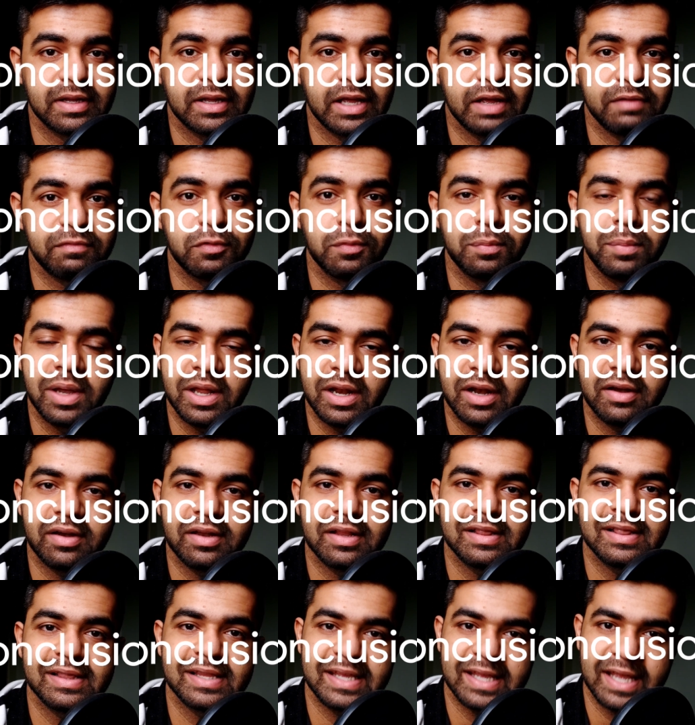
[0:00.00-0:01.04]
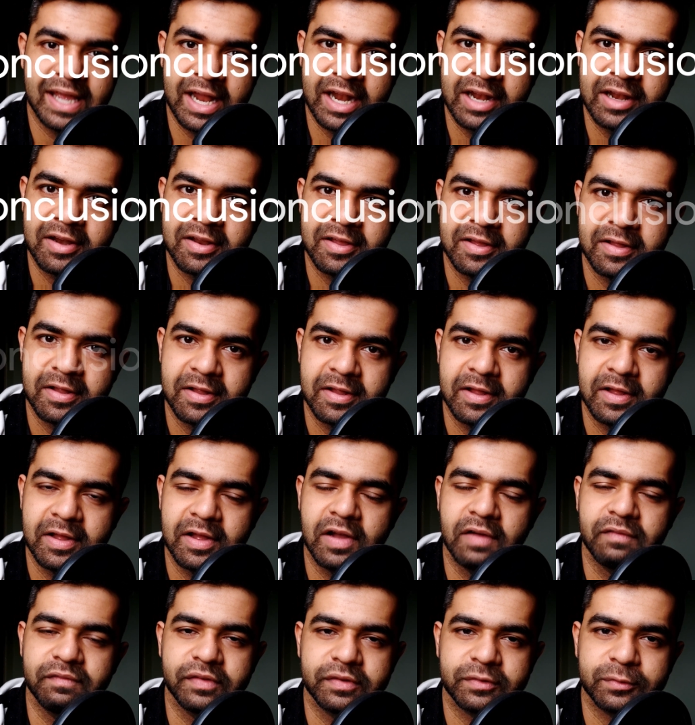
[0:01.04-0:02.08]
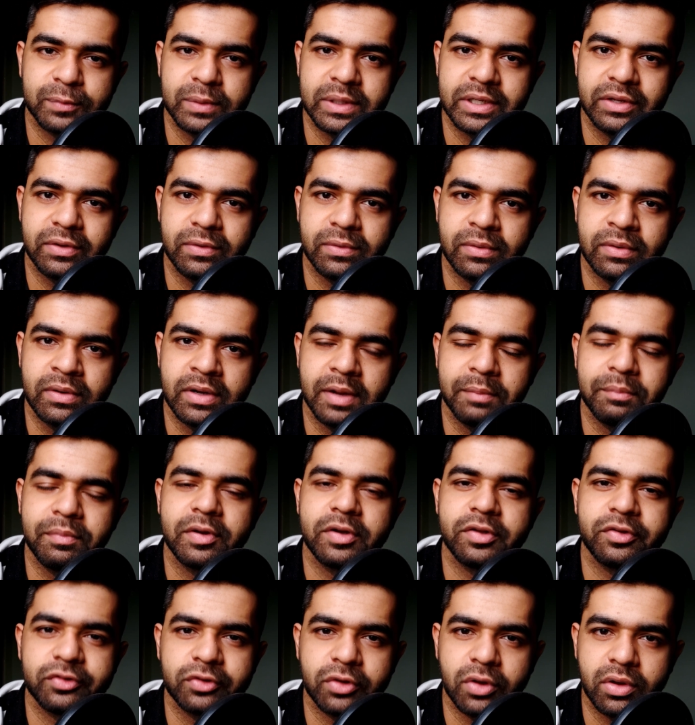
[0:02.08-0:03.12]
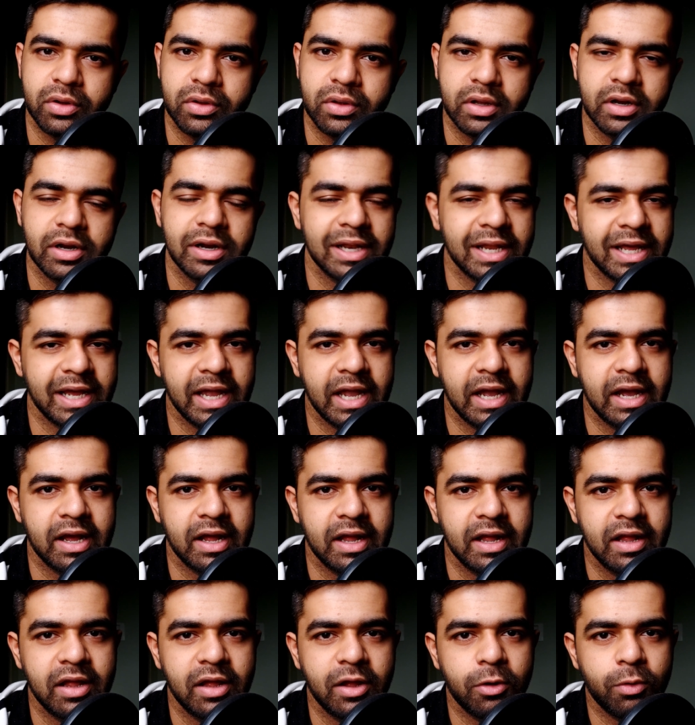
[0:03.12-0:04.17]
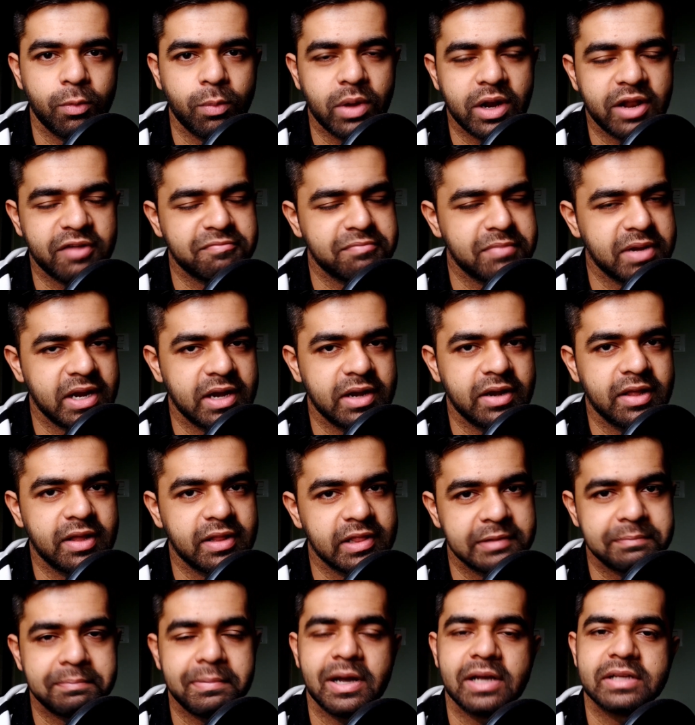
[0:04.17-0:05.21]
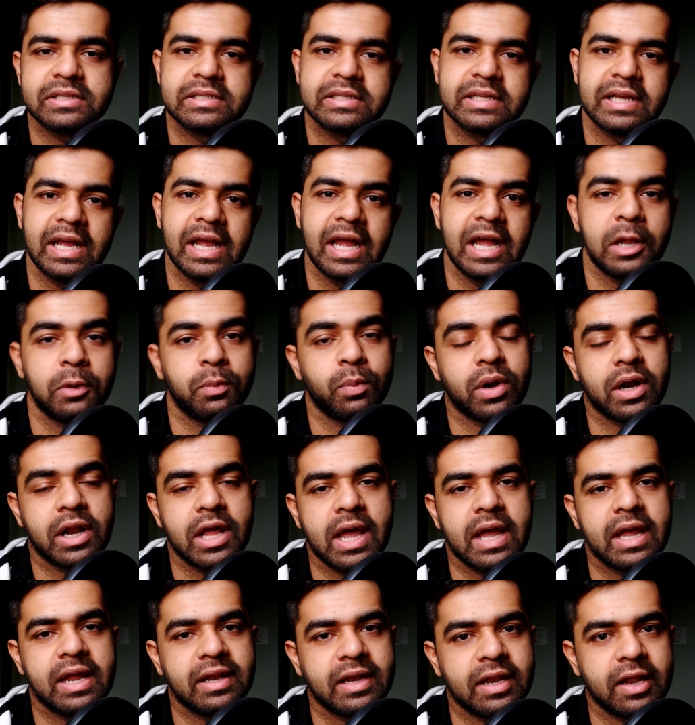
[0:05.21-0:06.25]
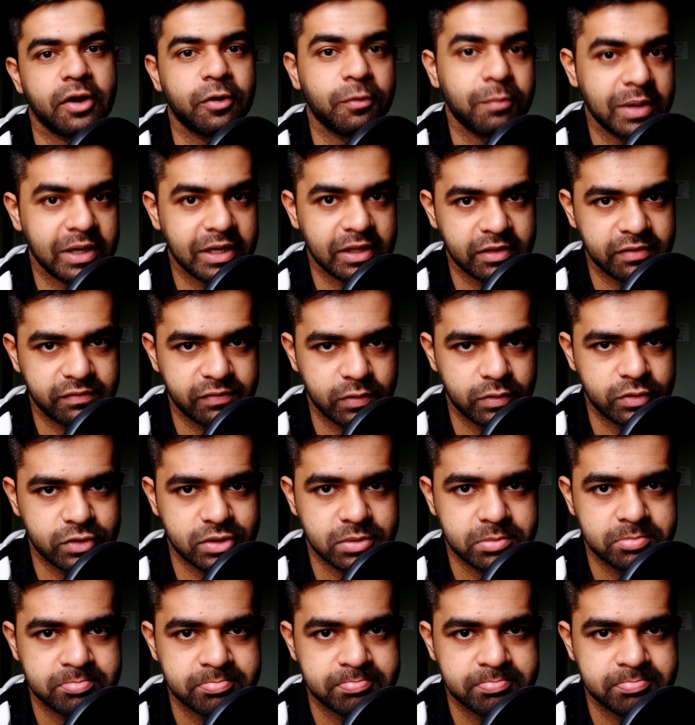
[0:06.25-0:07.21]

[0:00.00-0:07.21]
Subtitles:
If you made it till the end of this video, I'm pretty sure you're gonna like what I've made in the past and what I intend to make in the future.